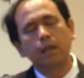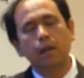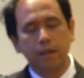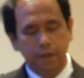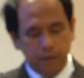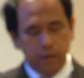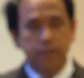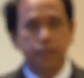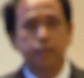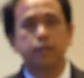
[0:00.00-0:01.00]
of
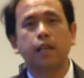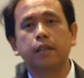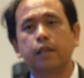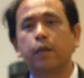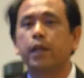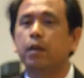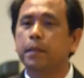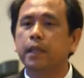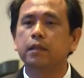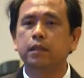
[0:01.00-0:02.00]
research and
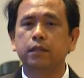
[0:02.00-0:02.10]
development